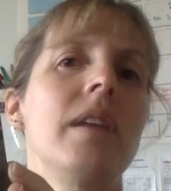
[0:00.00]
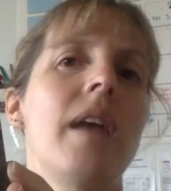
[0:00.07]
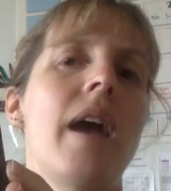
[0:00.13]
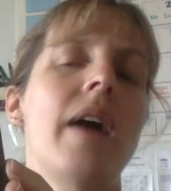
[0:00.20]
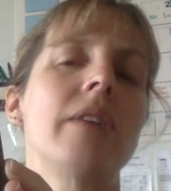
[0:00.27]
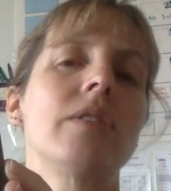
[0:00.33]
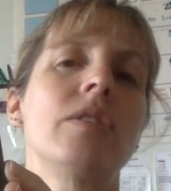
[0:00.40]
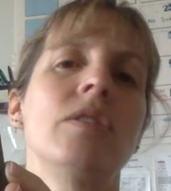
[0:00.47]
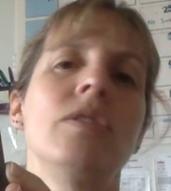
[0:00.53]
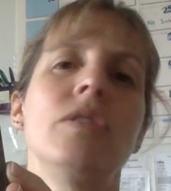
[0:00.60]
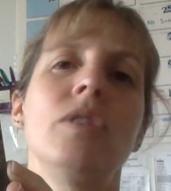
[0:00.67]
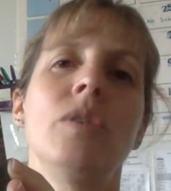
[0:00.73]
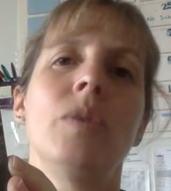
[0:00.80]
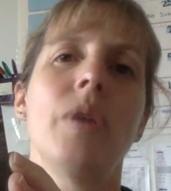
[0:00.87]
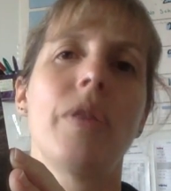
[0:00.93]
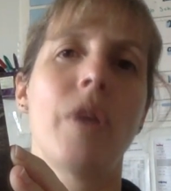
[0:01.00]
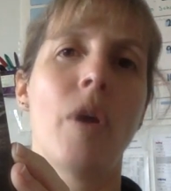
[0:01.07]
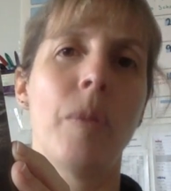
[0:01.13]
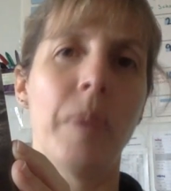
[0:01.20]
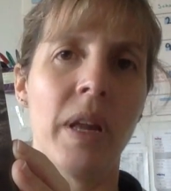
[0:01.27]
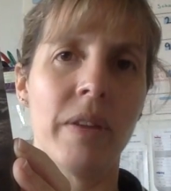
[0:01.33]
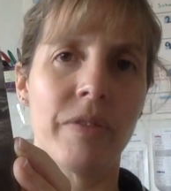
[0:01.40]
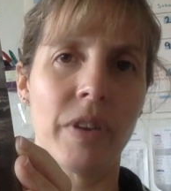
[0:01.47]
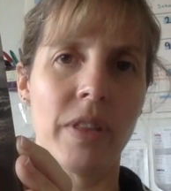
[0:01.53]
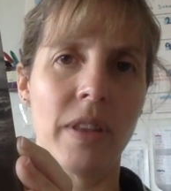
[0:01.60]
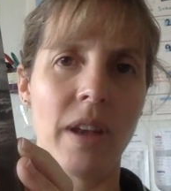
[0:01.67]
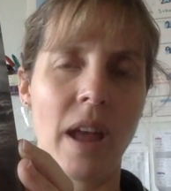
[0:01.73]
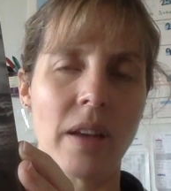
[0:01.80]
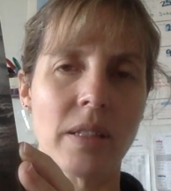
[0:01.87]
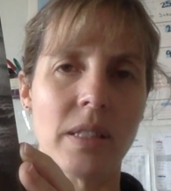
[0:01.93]
it has to do with hoping for the
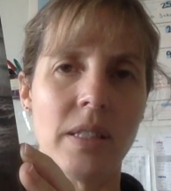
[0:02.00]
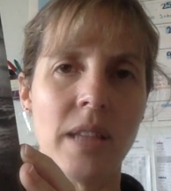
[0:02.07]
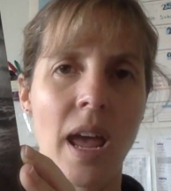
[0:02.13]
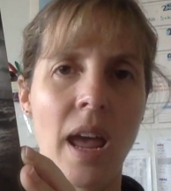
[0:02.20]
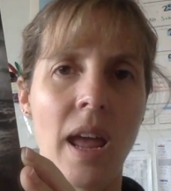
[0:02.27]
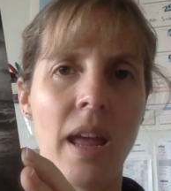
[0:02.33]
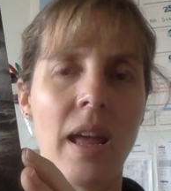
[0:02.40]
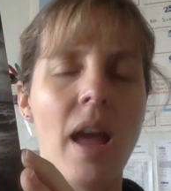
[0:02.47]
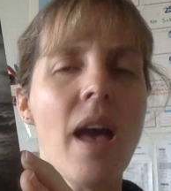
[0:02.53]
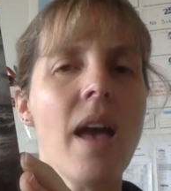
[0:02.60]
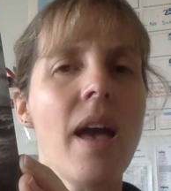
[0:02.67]
next day,